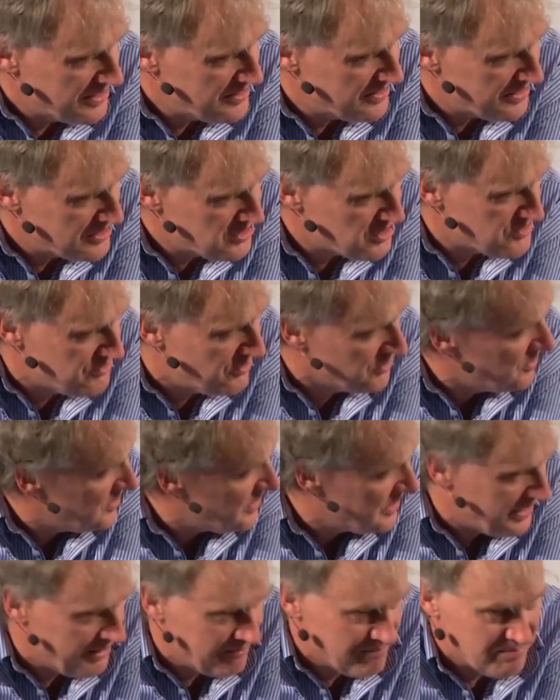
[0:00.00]
not just
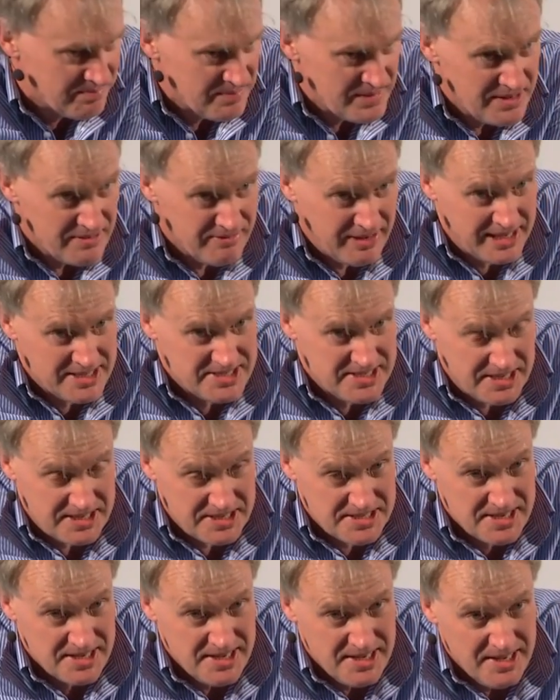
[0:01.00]
funding
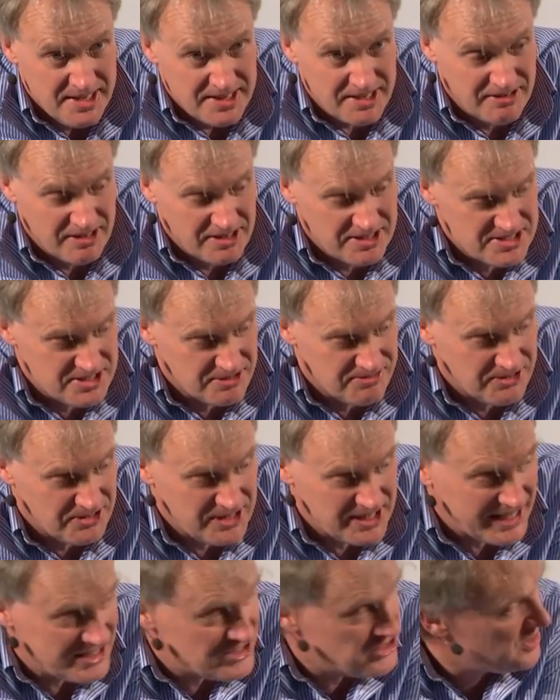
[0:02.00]
vaccines, they're also
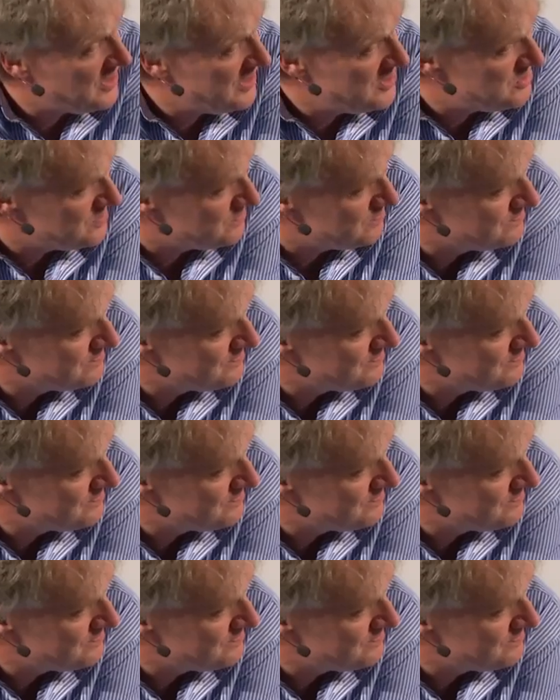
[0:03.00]
funding education.